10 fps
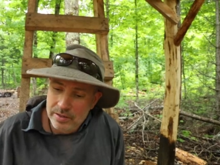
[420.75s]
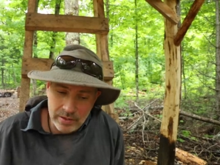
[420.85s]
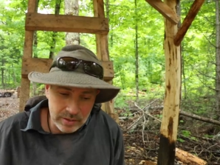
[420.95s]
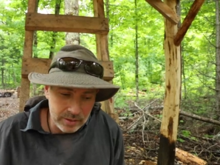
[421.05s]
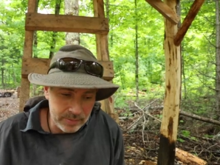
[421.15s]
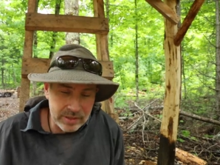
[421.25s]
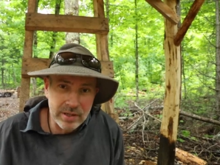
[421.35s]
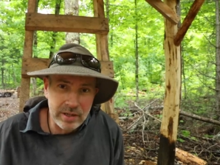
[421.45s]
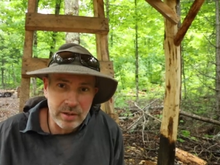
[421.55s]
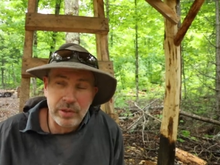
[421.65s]
I'm um,
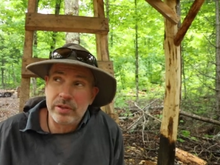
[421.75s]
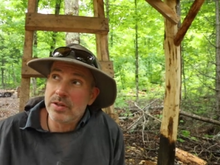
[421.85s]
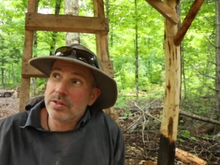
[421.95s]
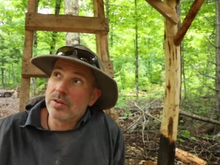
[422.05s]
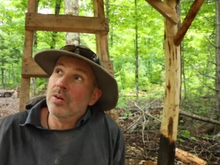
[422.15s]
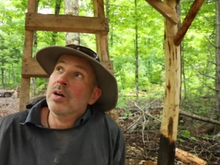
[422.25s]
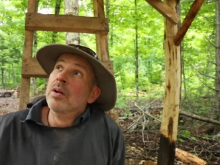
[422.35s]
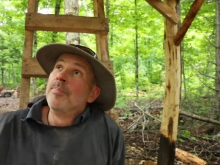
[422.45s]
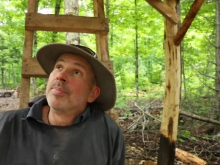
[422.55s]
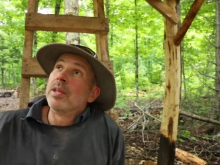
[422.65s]
excited about this so
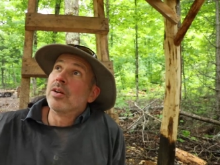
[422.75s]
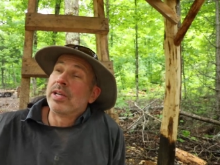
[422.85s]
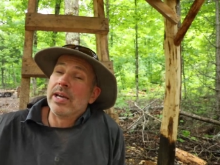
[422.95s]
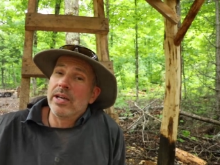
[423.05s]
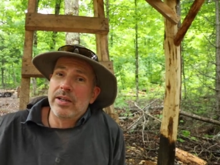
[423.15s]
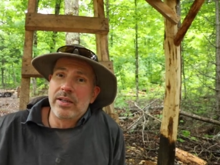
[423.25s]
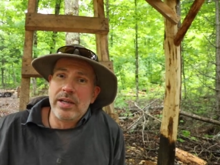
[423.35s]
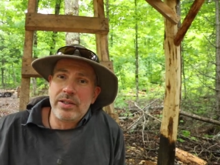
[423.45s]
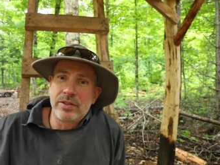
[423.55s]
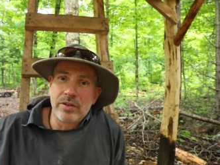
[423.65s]
the organic
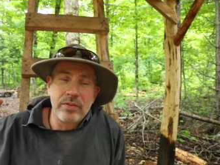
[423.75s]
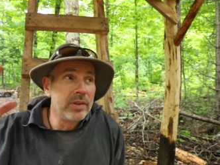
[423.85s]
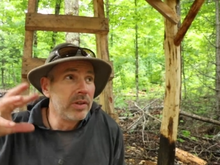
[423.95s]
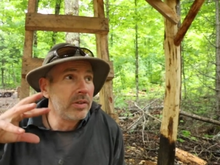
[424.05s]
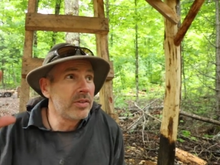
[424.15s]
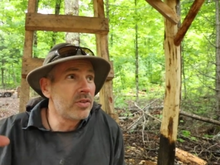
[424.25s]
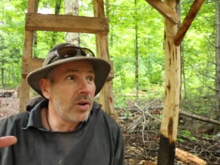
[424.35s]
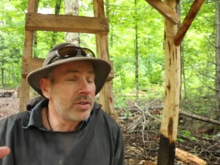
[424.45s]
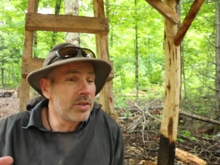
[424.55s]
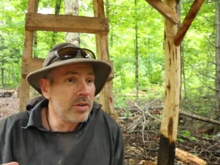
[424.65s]
nature of the
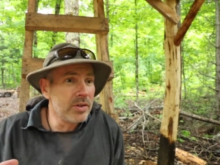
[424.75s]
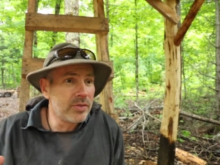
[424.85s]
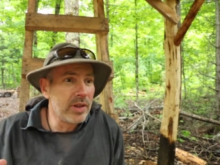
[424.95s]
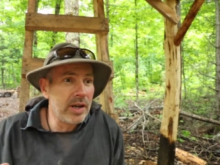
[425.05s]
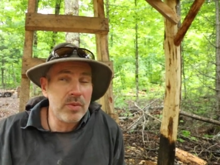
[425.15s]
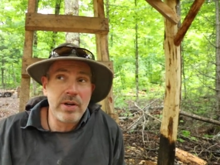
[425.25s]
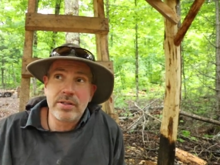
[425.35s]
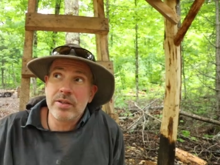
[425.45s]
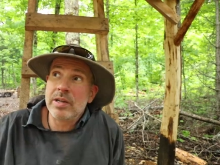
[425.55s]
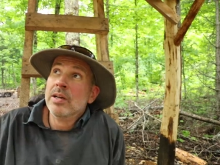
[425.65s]
structure is for that
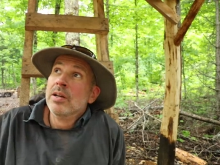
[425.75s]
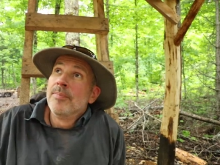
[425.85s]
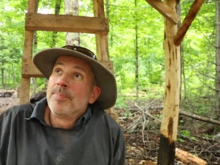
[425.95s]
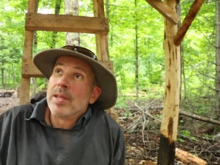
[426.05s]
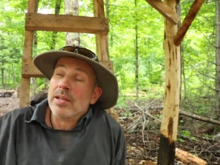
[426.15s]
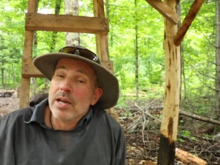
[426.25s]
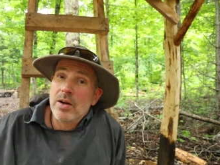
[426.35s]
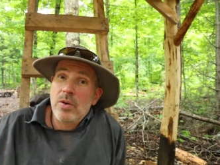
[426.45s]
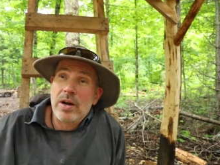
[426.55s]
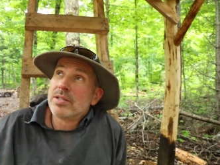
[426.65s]
reason and
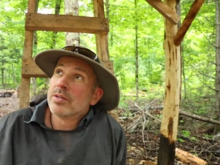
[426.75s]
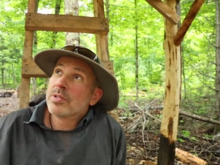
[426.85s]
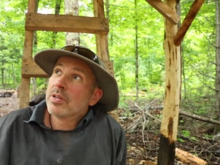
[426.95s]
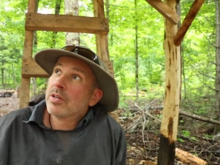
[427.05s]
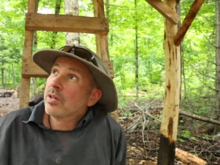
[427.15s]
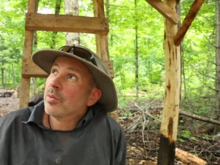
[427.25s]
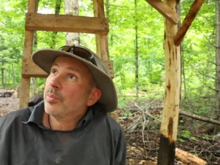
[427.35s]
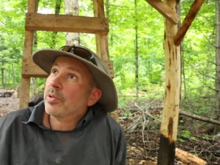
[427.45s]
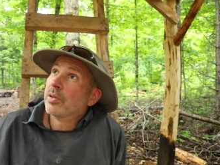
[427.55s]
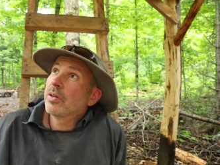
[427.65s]
now as I'm sitting here
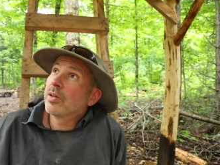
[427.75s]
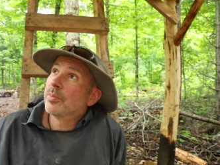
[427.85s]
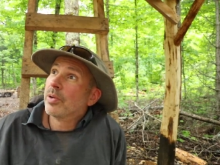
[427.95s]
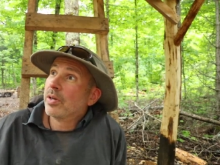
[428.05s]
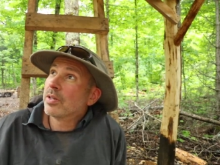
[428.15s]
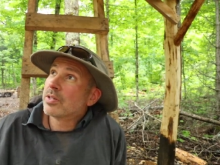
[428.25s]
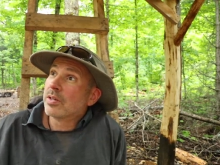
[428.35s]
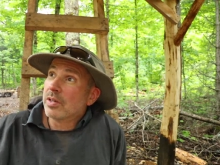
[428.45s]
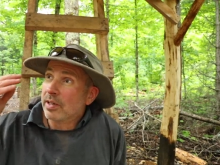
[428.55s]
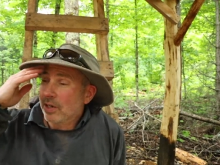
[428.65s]
building and putting this
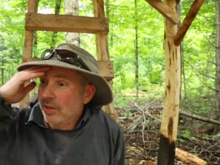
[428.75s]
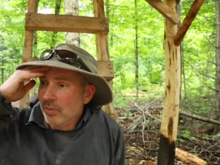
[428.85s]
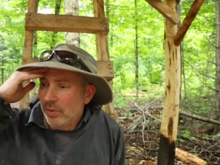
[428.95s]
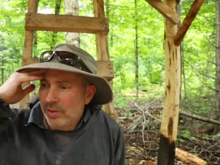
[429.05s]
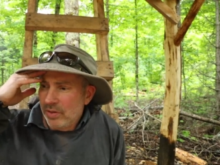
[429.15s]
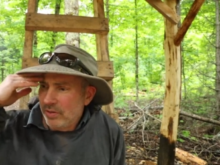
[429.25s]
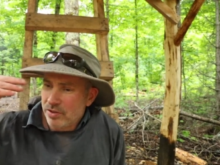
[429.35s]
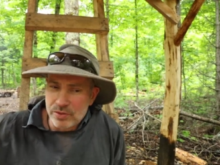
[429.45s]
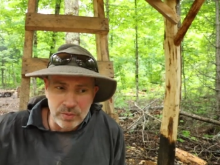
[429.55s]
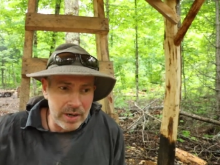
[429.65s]
thing together with all
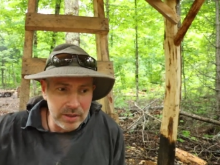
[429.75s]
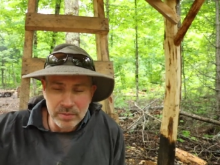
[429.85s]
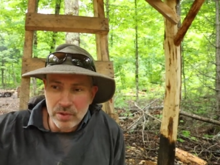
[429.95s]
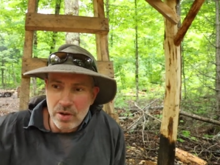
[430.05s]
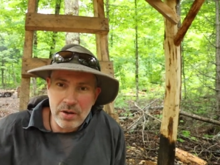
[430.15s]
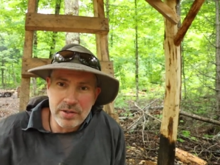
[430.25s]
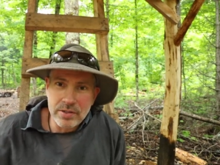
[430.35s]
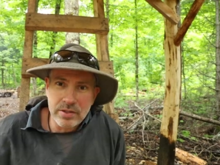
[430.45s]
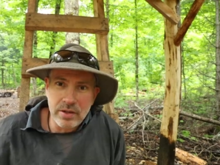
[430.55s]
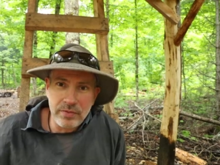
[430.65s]
just random logs
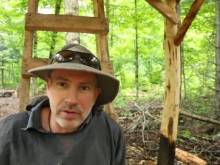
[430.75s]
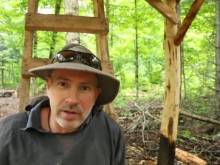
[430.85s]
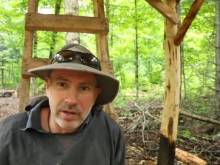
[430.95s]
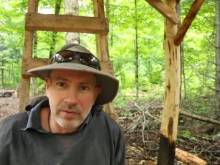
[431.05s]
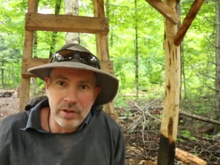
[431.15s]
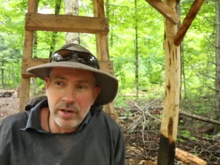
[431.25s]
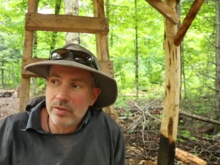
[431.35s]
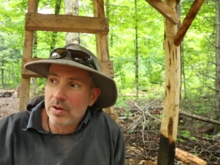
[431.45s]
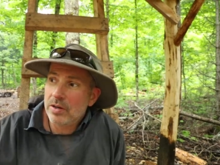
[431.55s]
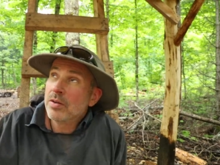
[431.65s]
and stuff that I have
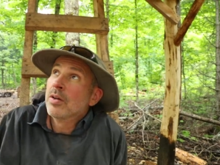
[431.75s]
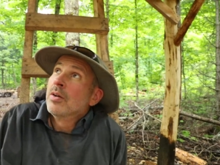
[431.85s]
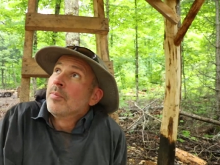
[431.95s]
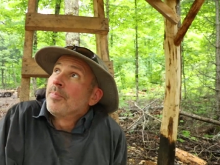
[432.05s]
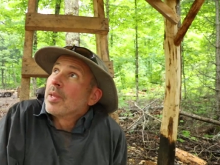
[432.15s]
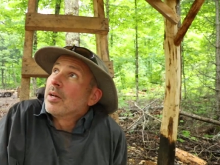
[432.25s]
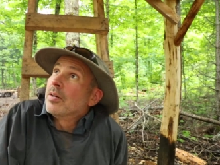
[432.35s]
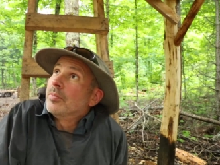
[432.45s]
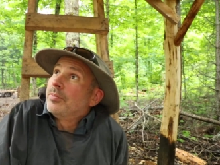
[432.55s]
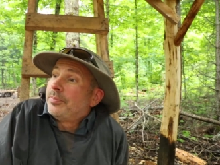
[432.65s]
lying around,
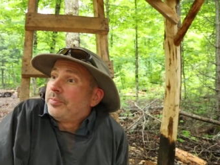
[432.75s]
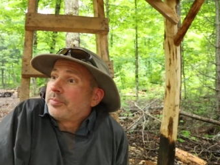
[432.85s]
um,